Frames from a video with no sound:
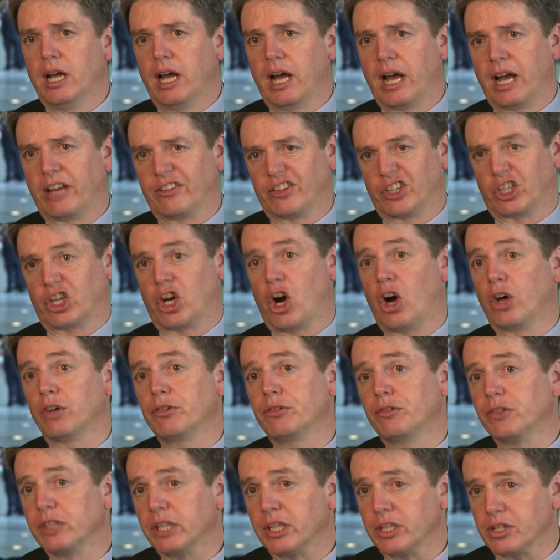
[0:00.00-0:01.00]
the
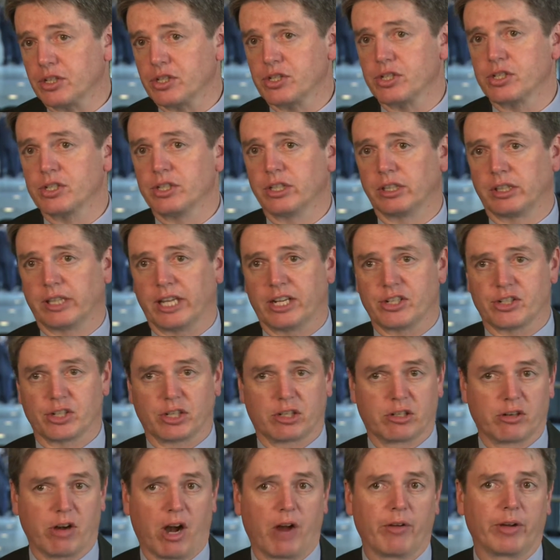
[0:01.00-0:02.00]
confidence that there's
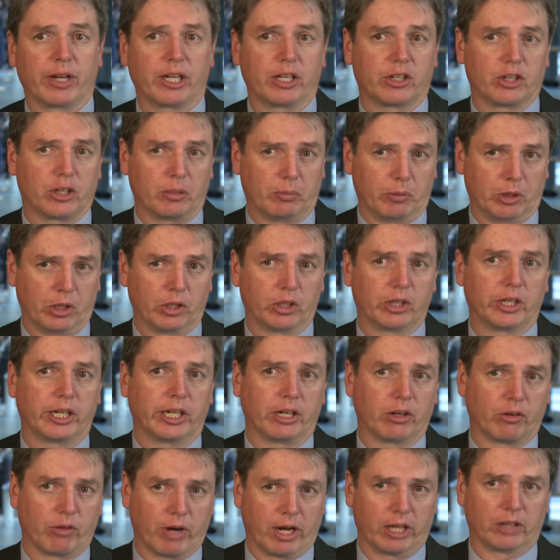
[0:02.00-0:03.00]
a growing
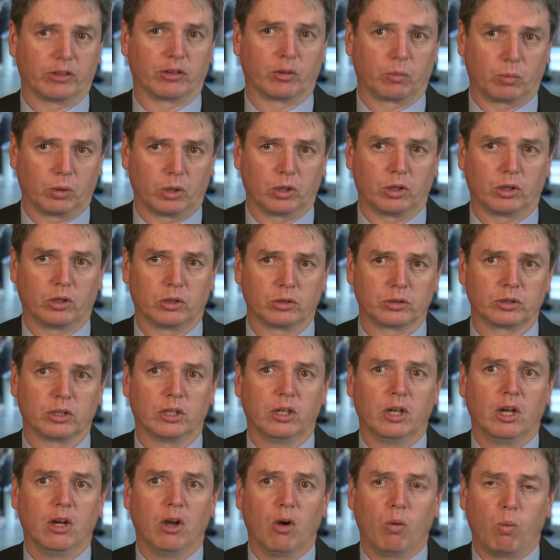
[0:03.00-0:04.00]
community around the world
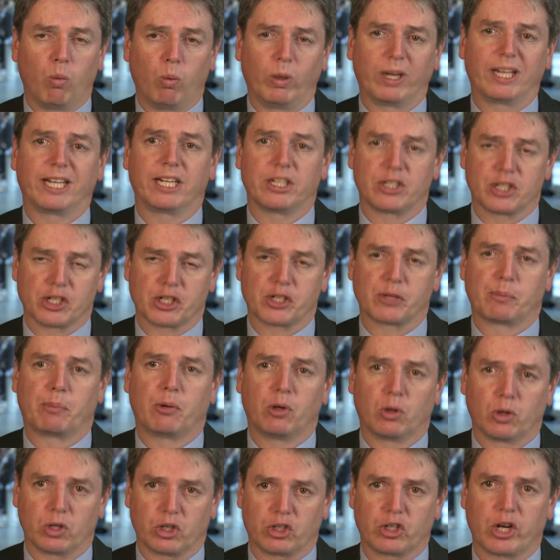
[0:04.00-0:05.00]
willing to
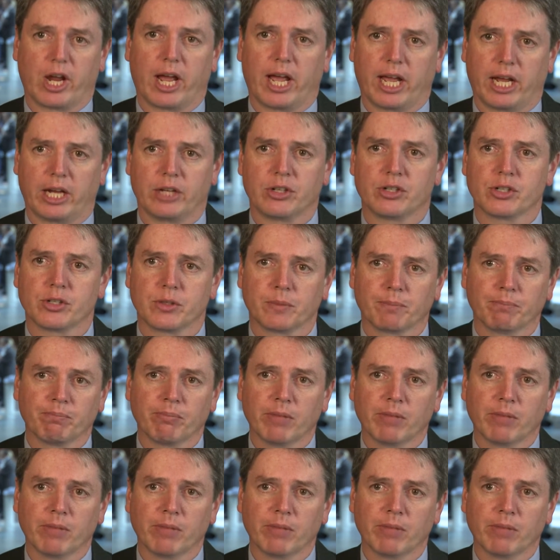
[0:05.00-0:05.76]
support change